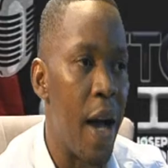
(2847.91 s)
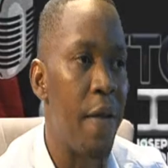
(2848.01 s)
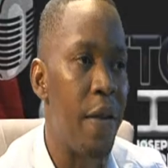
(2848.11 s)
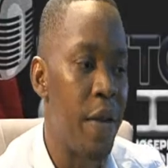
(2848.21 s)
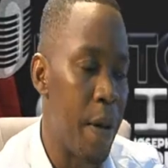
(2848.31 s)

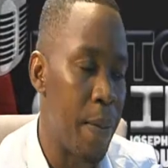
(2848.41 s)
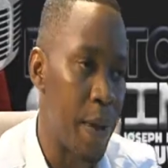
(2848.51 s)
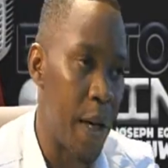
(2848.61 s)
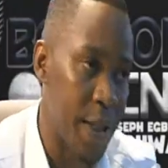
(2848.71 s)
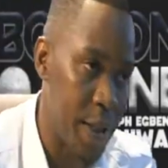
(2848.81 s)
having
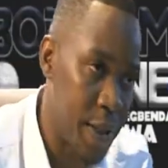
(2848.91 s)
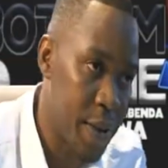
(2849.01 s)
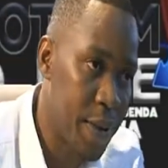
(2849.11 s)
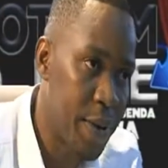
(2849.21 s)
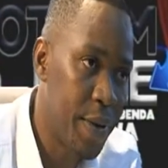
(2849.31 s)
hepatitis
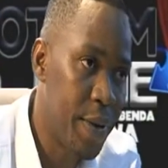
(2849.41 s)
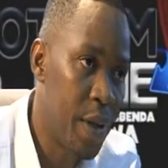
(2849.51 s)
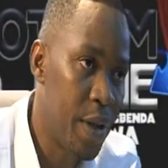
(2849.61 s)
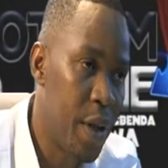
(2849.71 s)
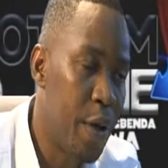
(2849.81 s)

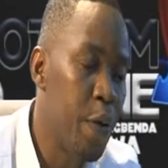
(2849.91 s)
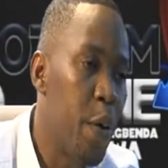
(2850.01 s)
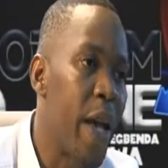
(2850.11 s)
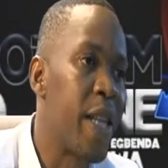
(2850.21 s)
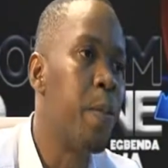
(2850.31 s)
if
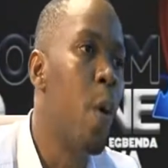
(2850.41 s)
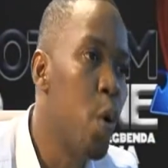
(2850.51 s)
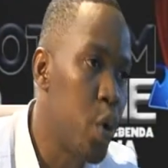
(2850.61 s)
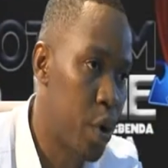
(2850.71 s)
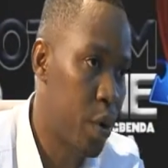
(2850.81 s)
you're
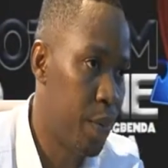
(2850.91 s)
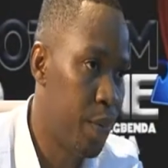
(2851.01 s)
exposed